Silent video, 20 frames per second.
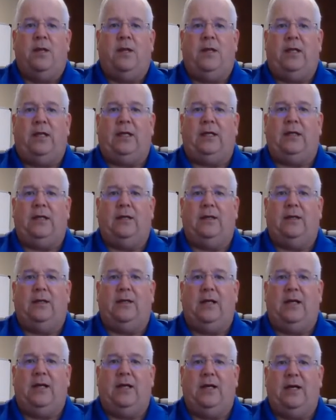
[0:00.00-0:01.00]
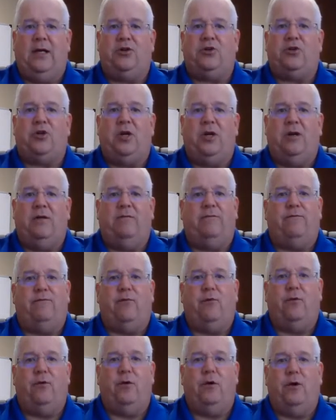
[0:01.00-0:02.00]
the initiative
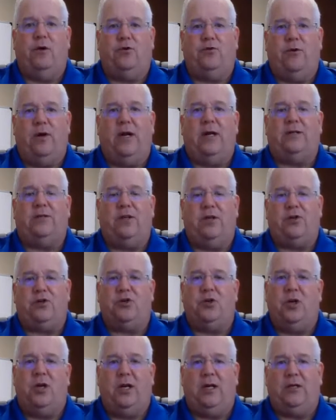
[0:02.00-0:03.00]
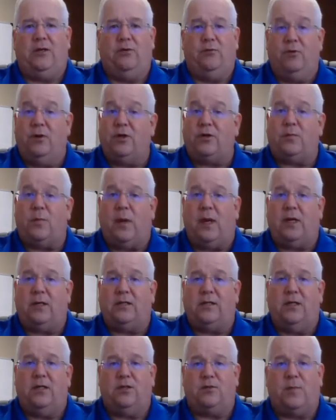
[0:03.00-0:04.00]
for transitioning to
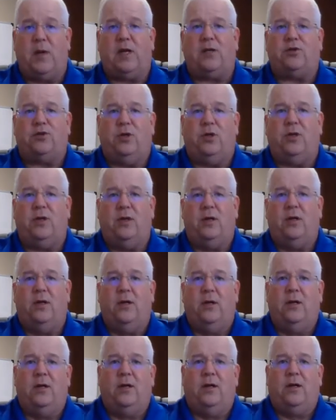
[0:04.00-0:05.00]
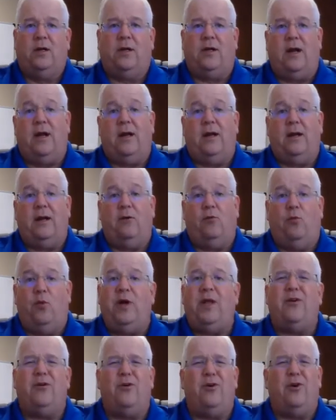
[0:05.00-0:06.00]
risk-based inspection kind of
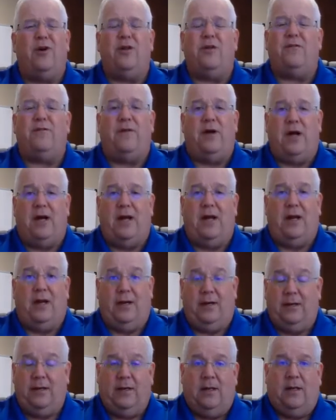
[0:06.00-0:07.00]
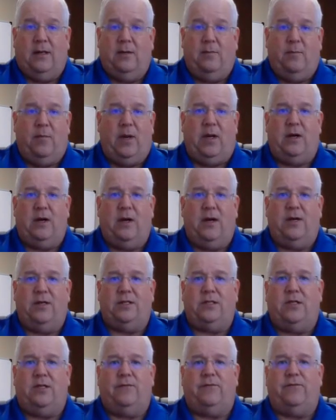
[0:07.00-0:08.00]
wither on the vine
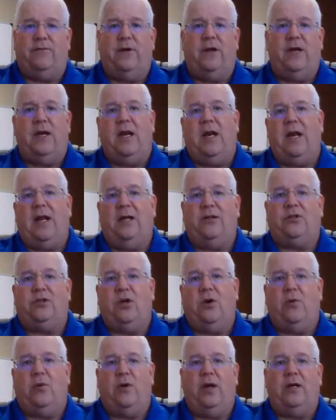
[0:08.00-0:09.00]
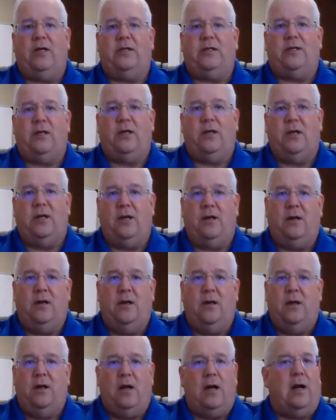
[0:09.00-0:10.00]
because the funding is going
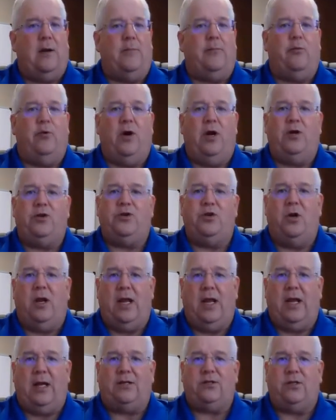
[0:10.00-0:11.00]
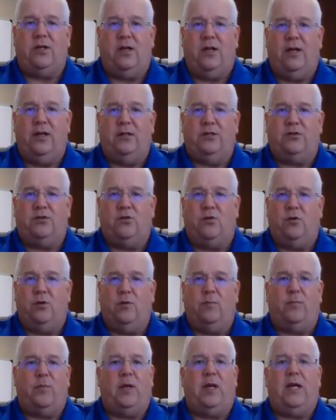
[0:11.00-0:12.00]
to operational excellence
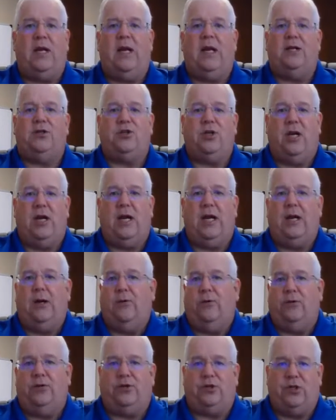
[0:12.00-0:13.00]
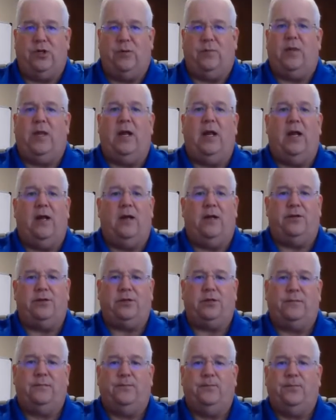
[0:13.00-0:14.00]
or PHA or something
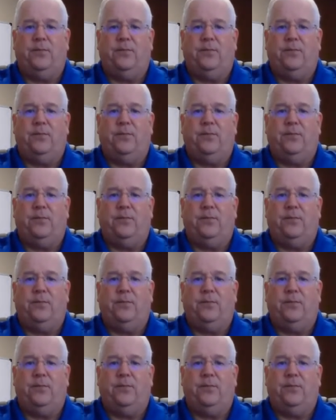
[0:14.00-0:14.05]
else.